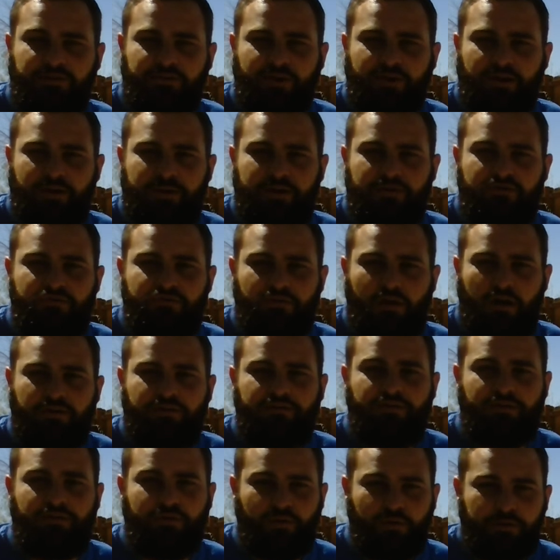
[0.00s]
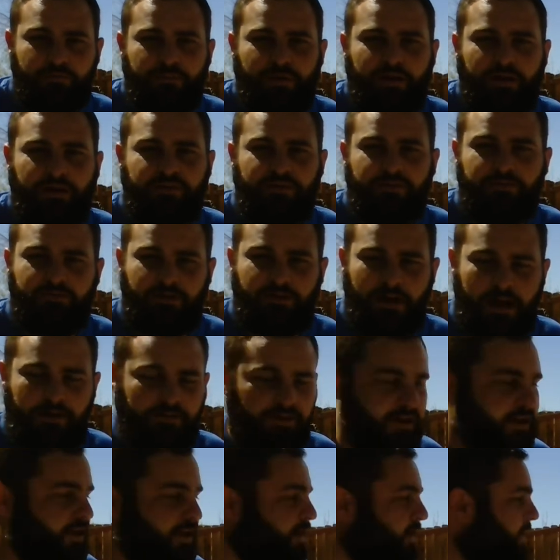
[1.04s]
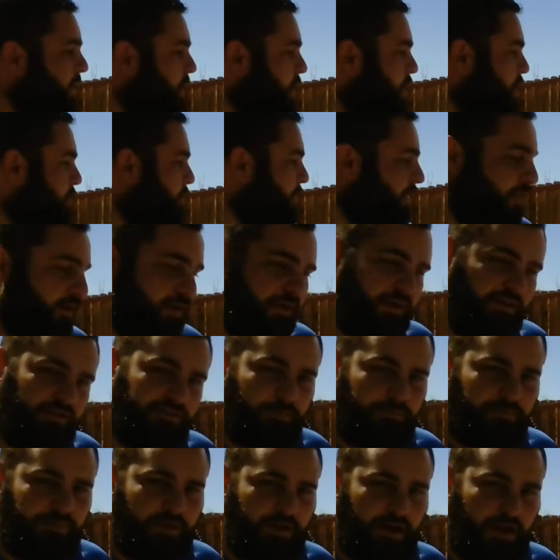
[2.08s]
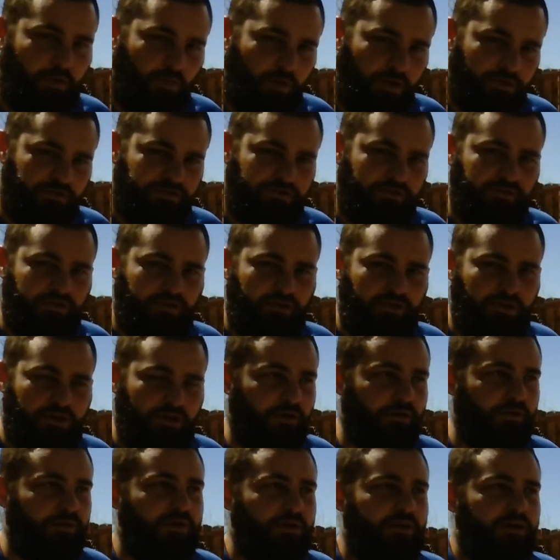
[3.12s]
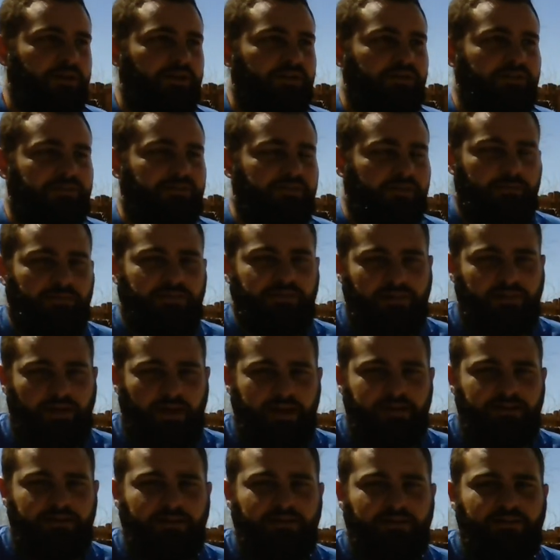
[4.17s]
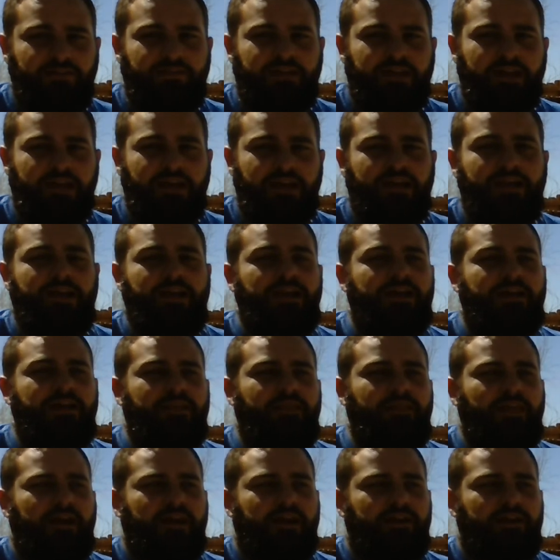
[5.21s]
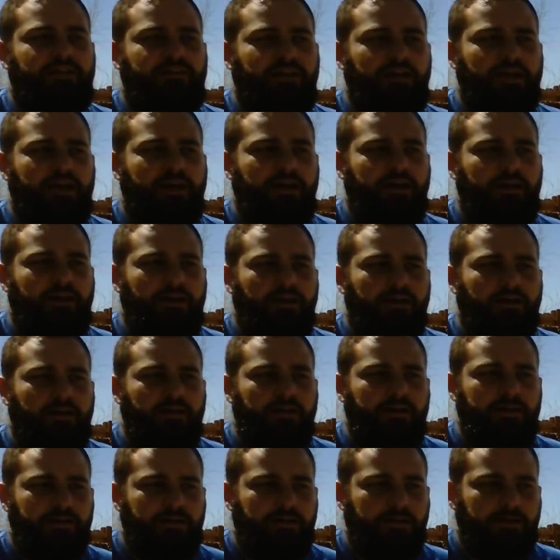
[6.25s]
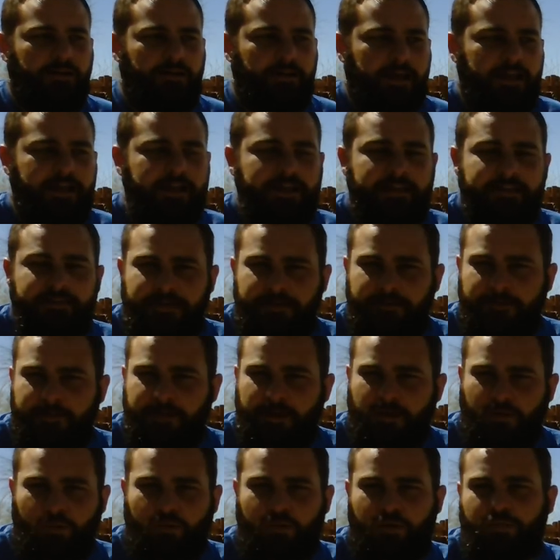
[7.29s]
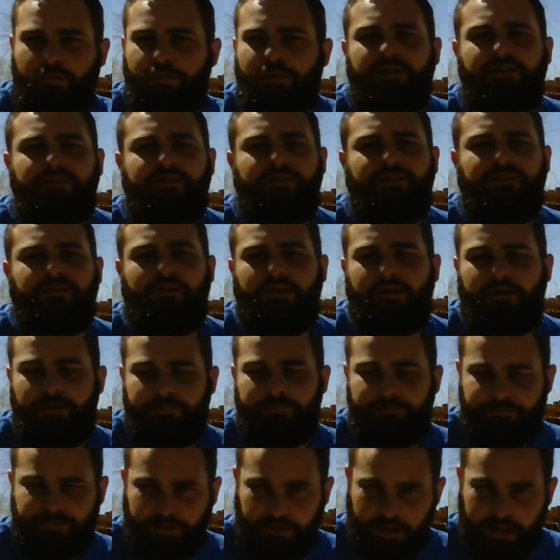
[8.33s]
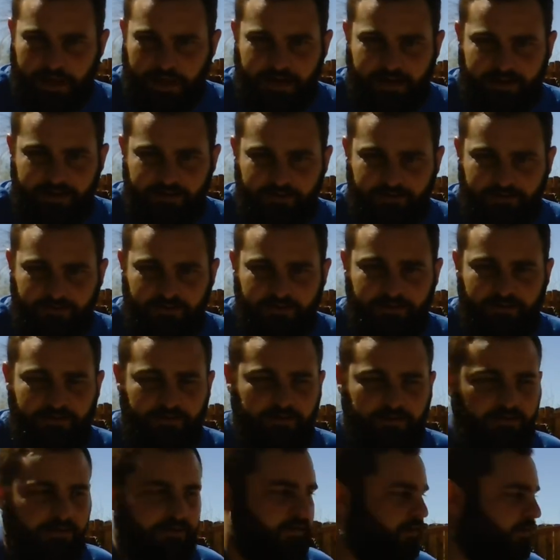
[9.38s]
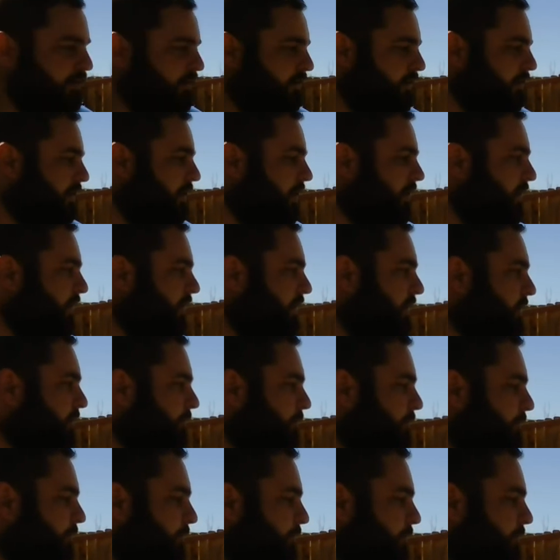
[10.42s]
are going to be drawn to it because of gravity. But there is something I want you to know. Some scientists think that anything that orbits a planet that's